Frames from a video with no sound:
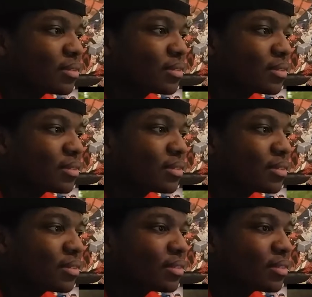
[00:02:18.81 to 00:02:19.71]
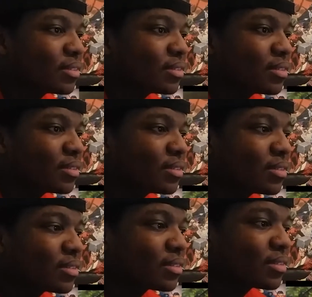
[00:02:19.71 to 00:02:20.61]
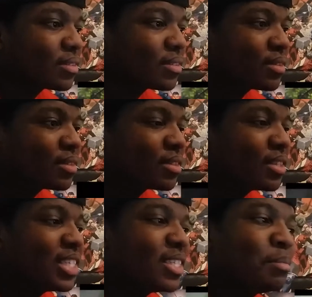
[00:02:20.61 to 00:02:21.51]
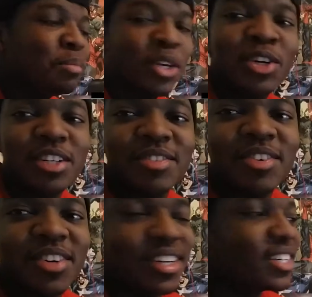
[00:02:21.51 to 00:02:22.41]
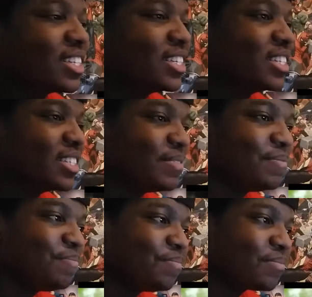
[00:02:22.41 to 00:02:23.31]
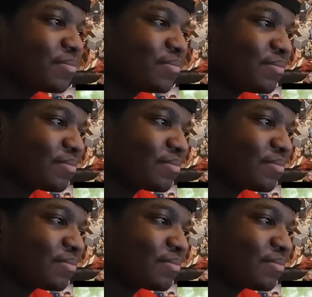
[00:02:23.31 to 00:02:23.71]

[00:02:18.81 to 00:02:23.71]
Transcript: is a woman who's real. My dad won't let me wear my hair. You don't need to do that.